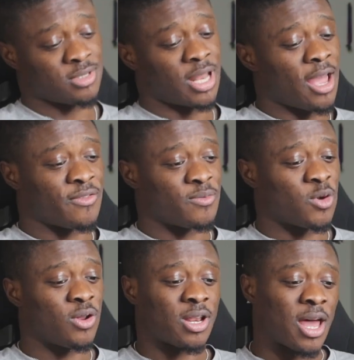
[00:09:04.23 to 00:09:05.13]
It's life,
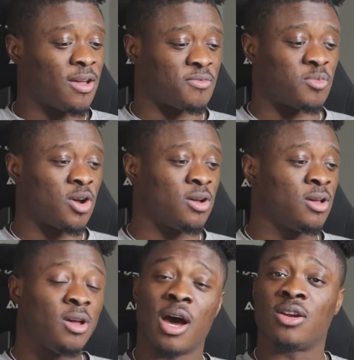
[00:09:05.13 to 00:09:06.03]
bro. Life,
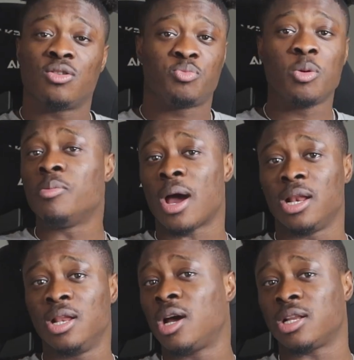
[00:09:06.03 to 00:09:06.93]
bro. I know people
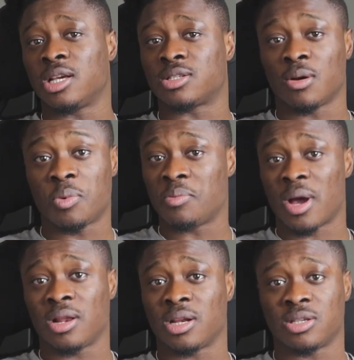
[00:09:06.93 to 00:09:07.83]
might look at this song.
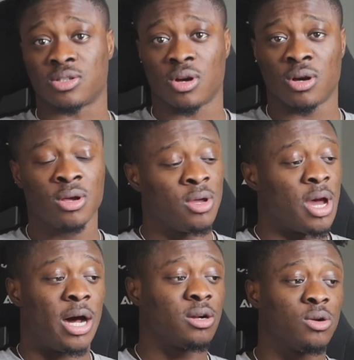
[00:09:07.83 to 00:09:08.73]
People might look at this song.
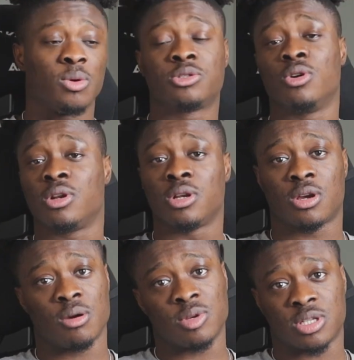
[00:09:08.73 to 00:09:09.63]
I don't know what's going on in
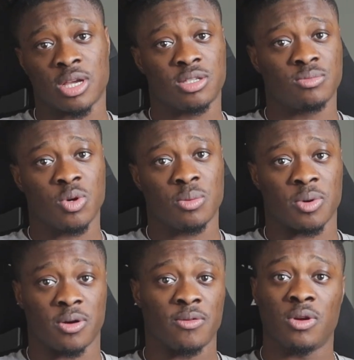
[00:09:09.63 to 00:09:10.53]
the comment section, bro.
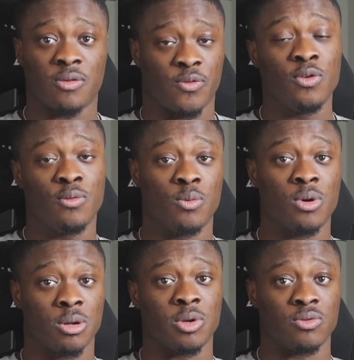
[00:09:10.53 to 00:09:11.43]
But if you
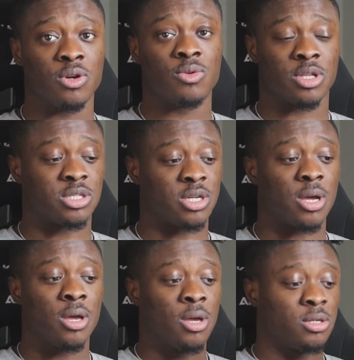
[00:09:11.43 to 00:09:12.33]
want to be real with this
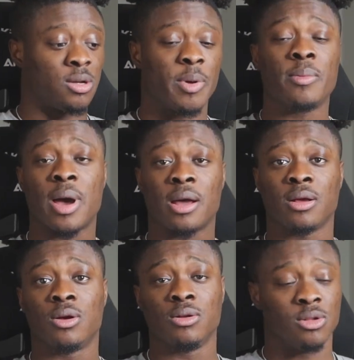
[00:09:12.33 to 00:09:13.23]
shit, some people
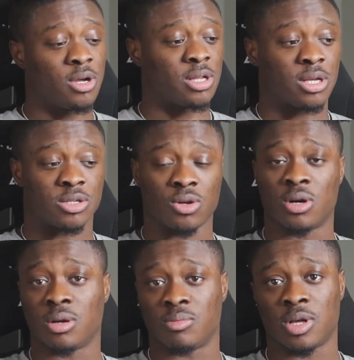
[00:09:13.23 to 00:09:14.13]
might look at this
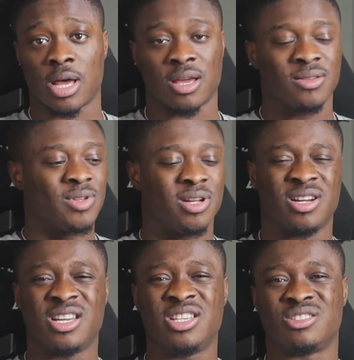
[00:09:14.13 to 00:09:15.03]
song and be like,
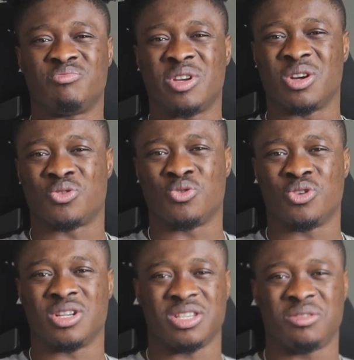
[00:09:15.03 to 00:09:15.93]
uh, "He just being
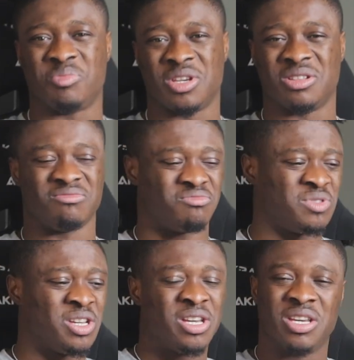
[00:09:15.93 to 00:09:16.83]
corny. He being,
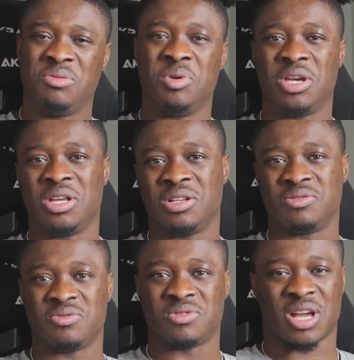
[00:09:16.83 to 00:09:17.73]
he
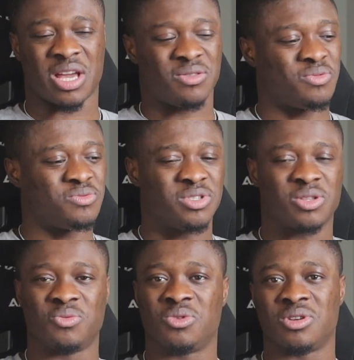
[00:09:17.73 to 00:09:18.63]
being like,
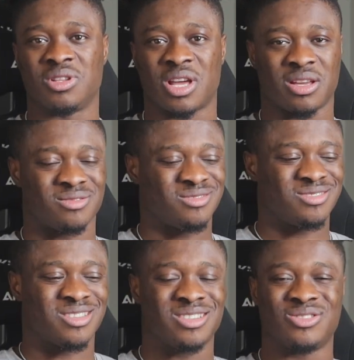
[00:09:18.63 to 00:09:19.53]
what's the word? Like,
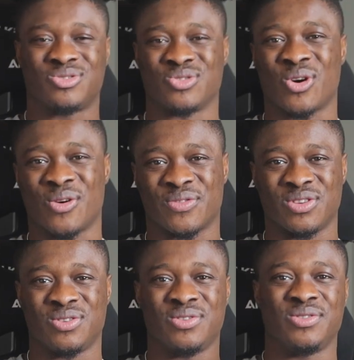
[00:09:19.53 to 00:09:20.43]
uh, you
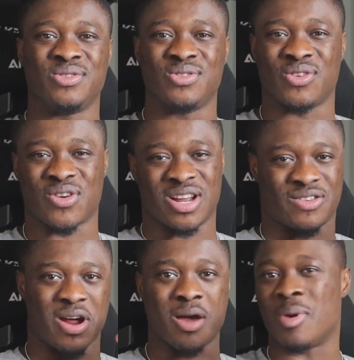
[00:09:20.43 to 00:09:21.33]
soft. You you, you cry,
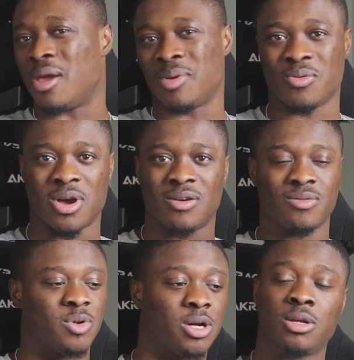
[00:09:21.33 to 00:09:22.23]
cry baby,
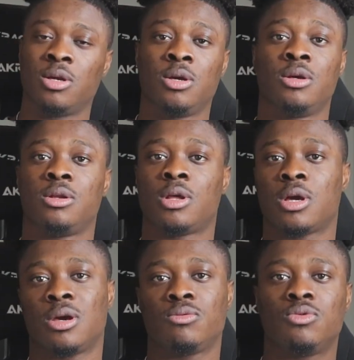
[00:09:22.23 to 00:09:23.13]
whatever, bro.
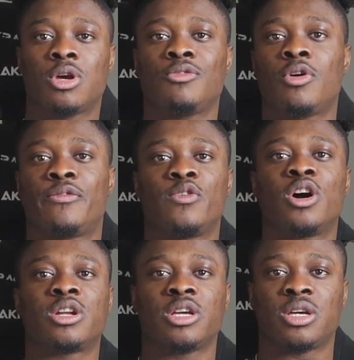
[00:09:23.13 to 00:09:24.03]
Nigga, we'll give a
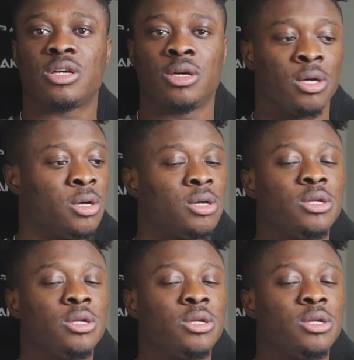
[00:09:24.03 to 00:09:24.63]
fuck, nigga.